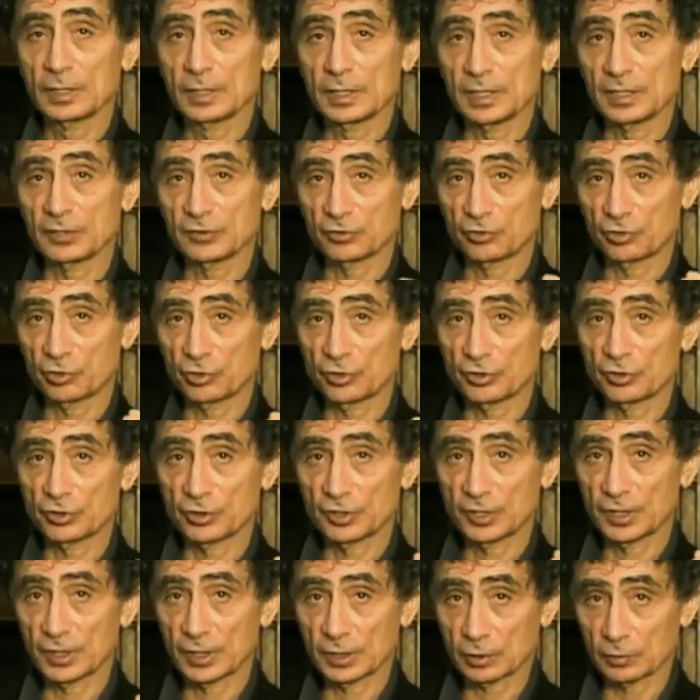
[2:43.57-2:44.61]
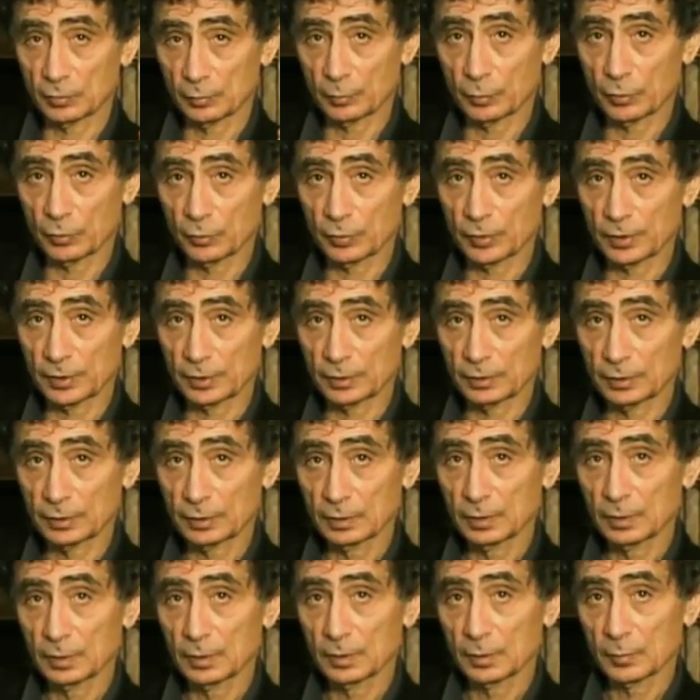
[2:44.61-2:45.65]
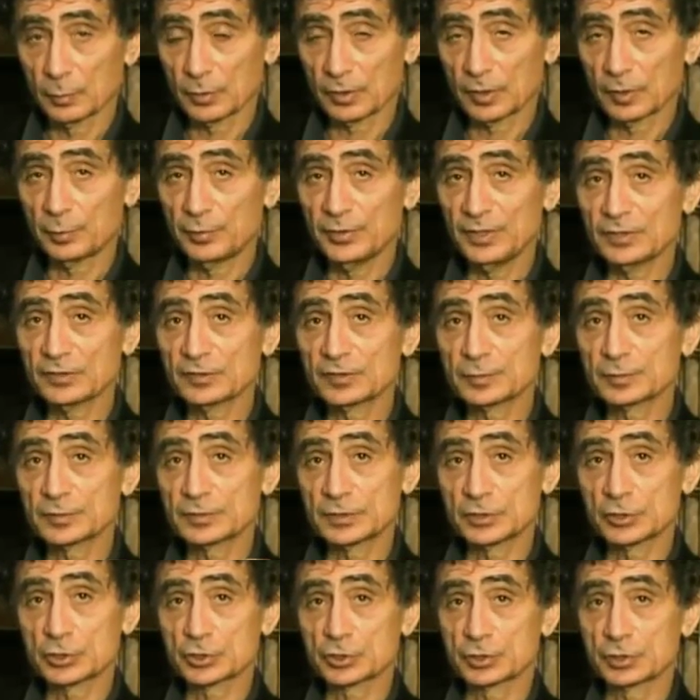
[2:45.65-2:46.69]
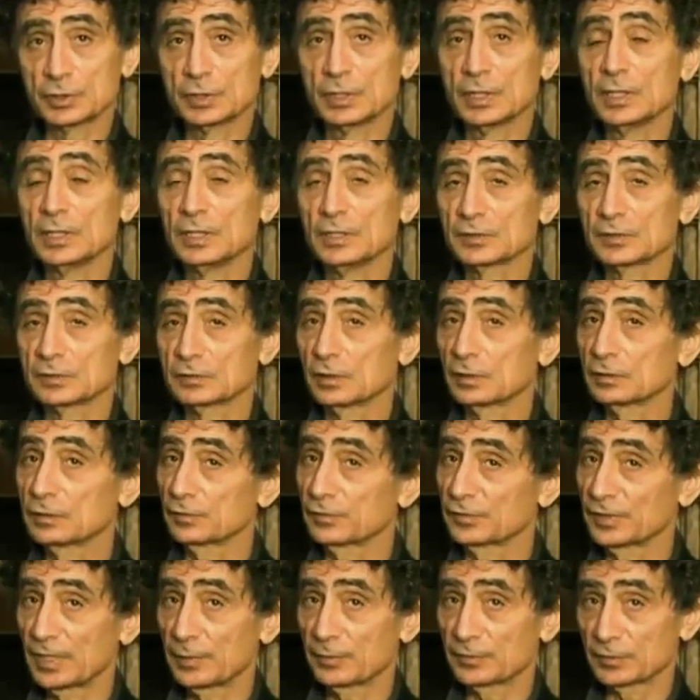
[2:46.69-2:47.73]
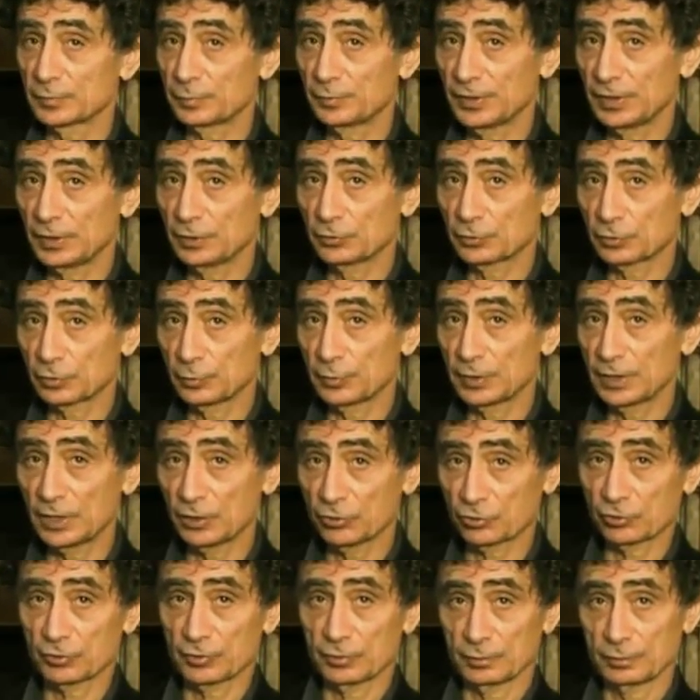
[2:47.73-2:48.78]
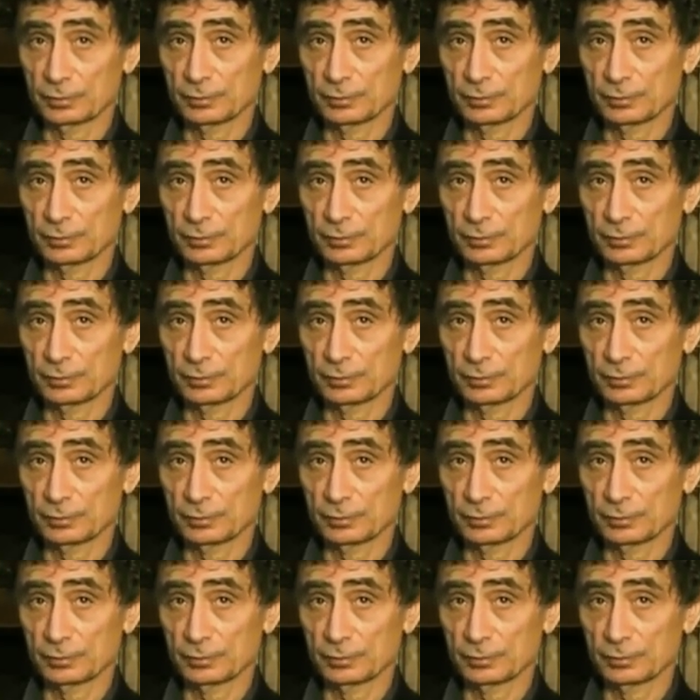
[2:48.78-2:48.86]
that is a genetic component, but a predisposition is not the same as a predetermination.